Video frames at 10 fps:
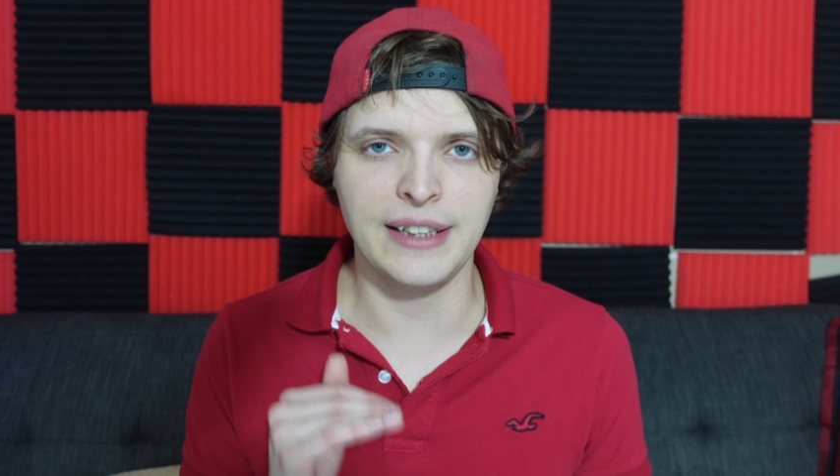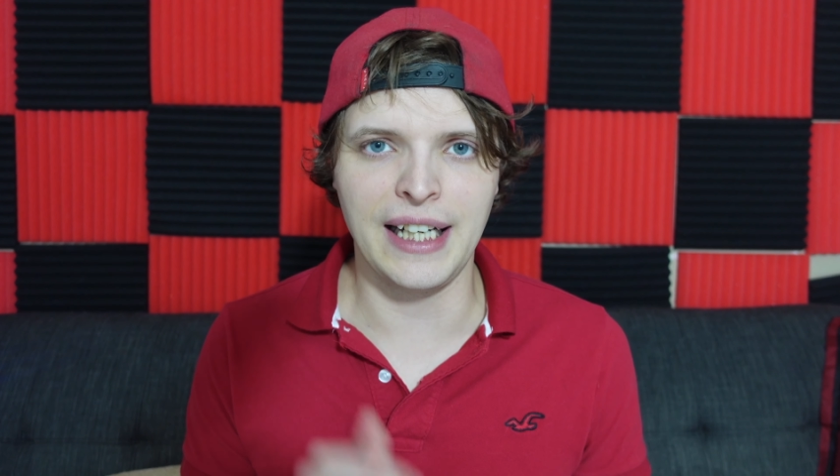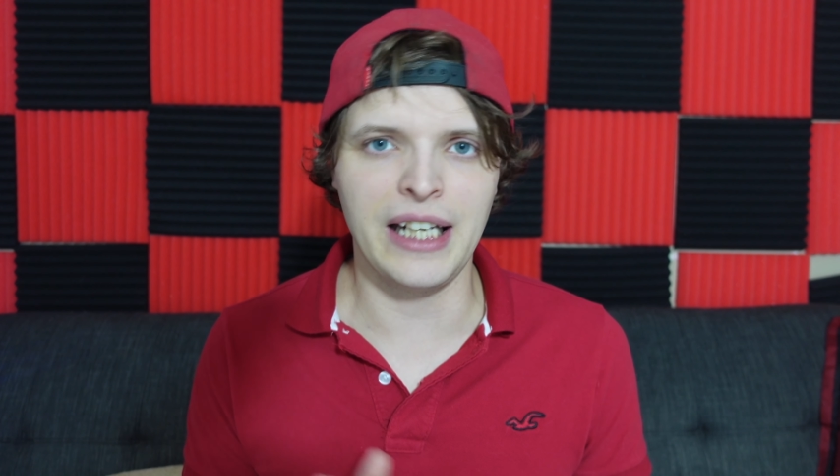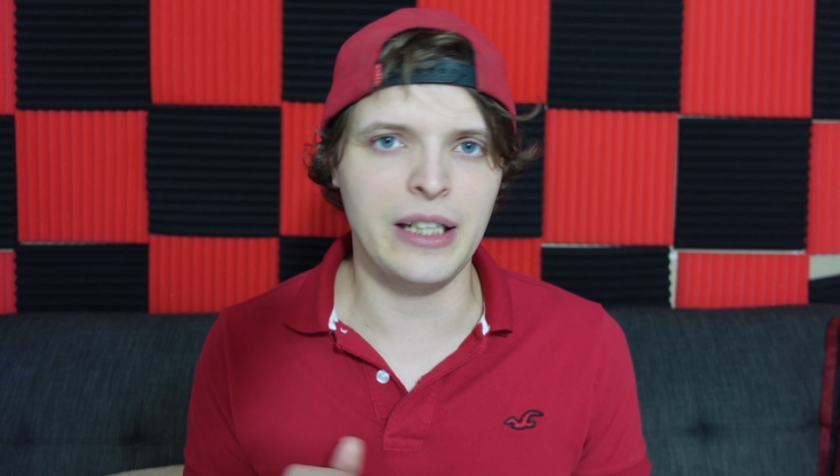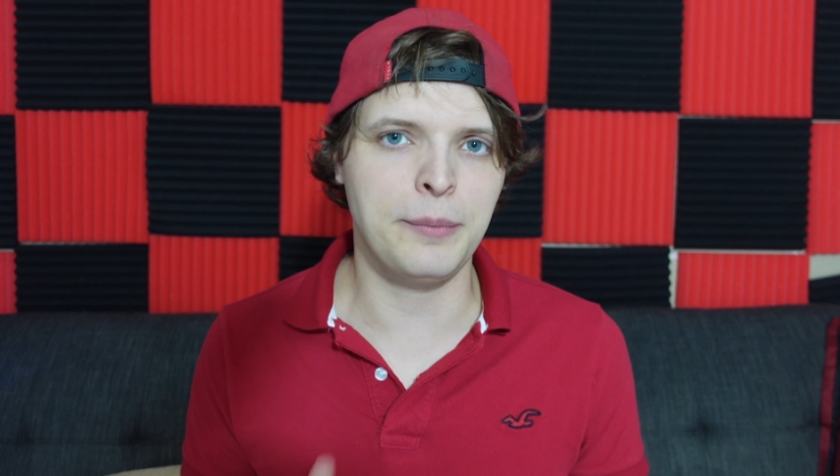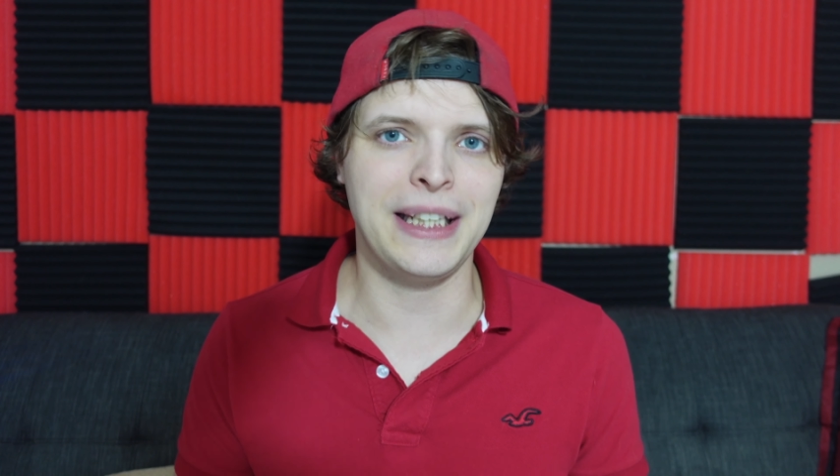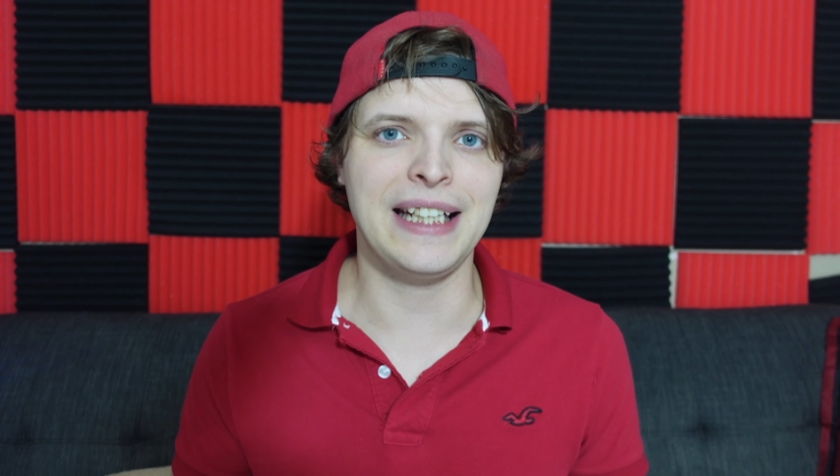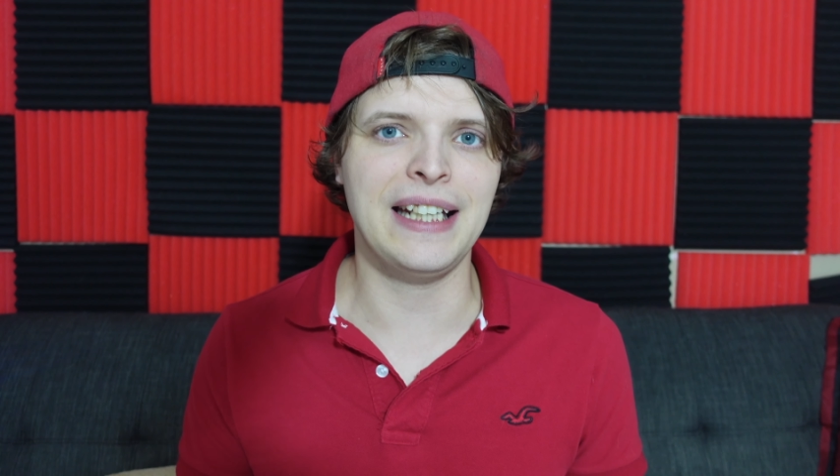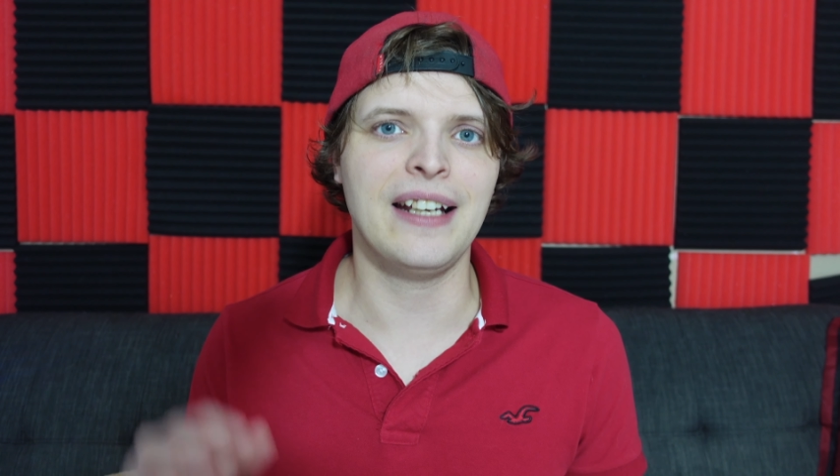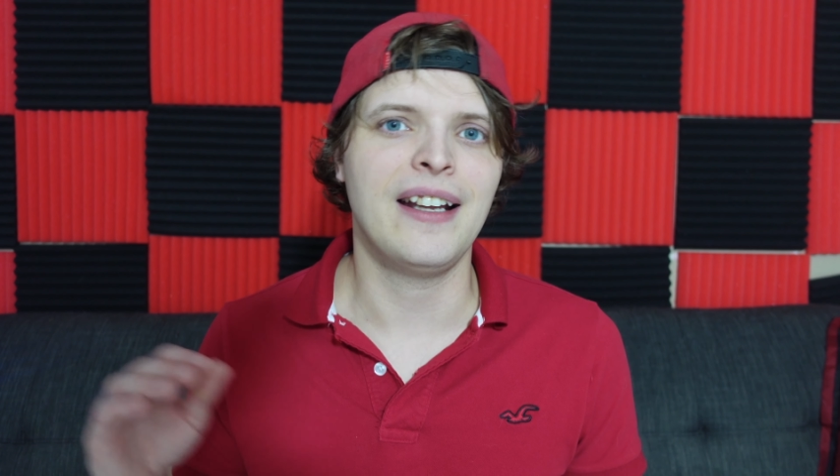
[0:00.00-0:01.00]
ten eighty
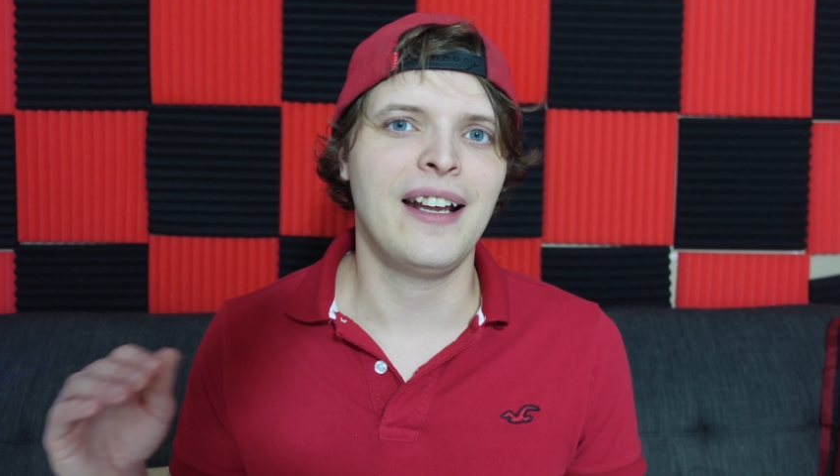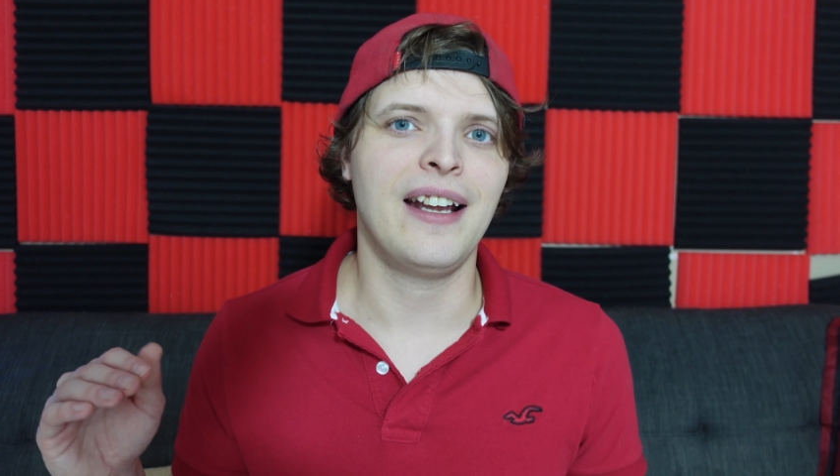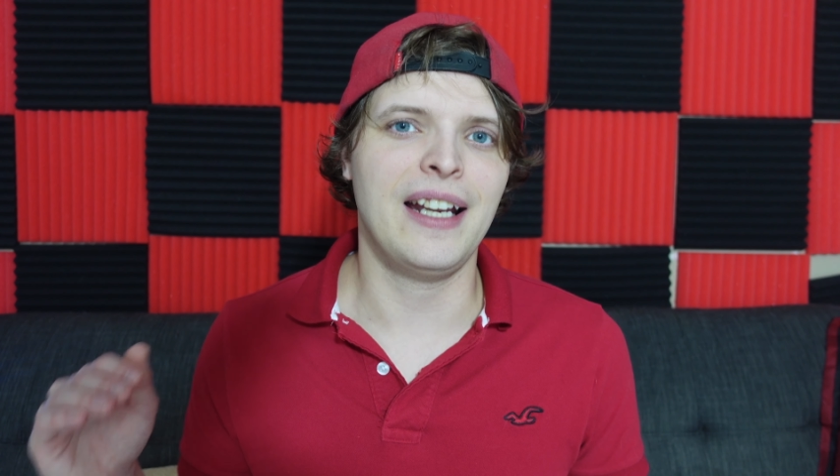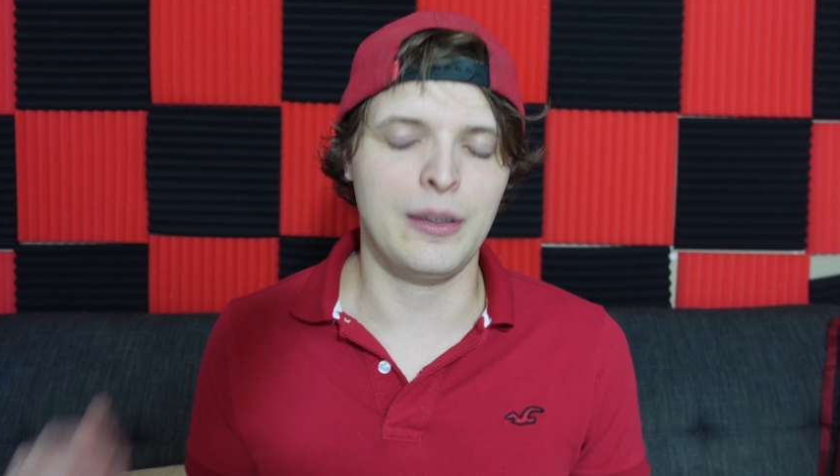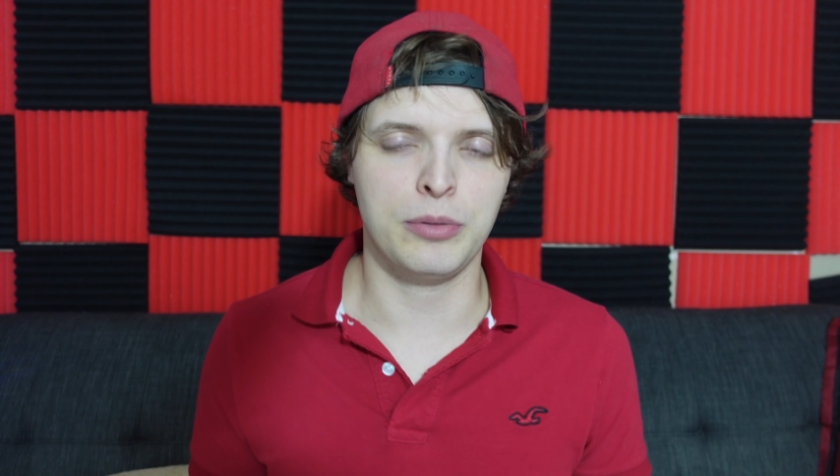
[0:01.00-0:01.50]
p in